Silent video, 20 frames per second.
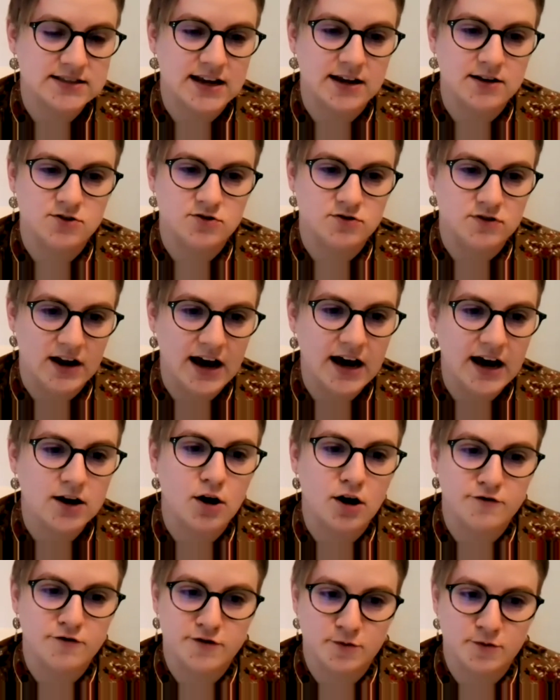I do not
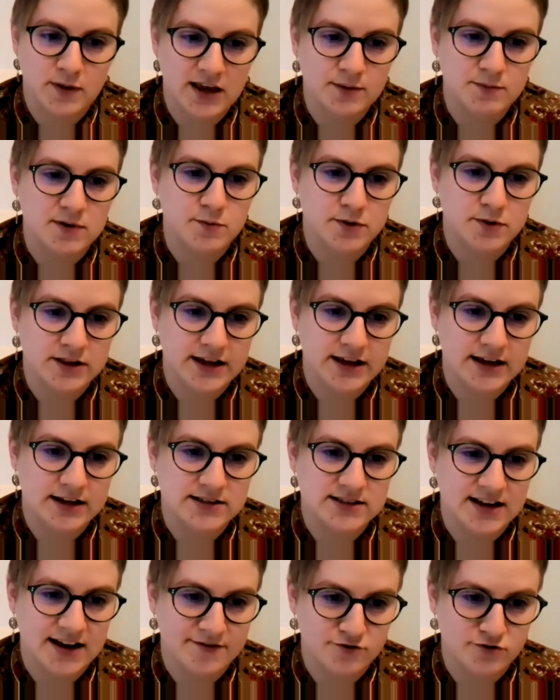offer payment
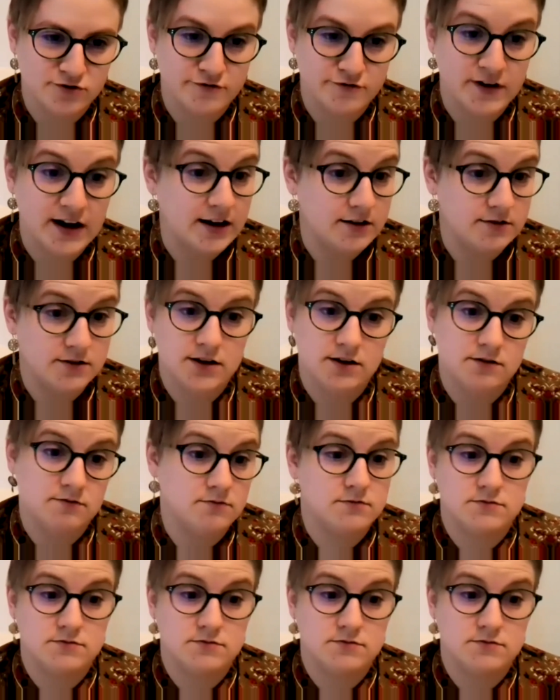plans after filing.